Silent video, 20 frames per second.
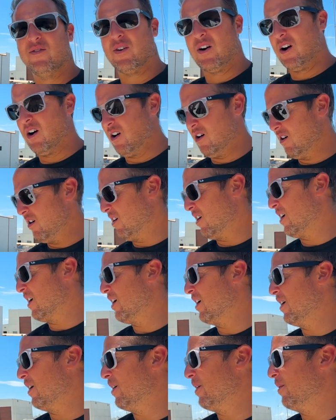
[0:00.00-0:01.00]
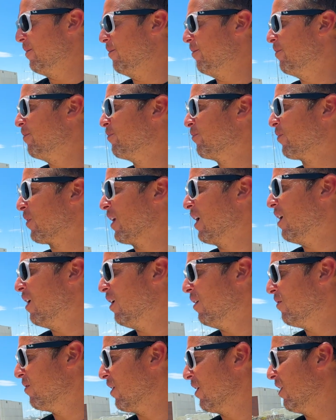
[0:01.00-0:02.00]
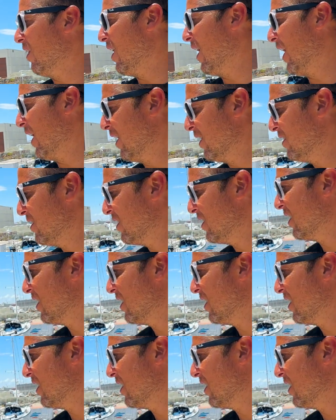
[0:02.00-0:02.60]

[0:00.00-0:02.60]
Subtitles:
our lines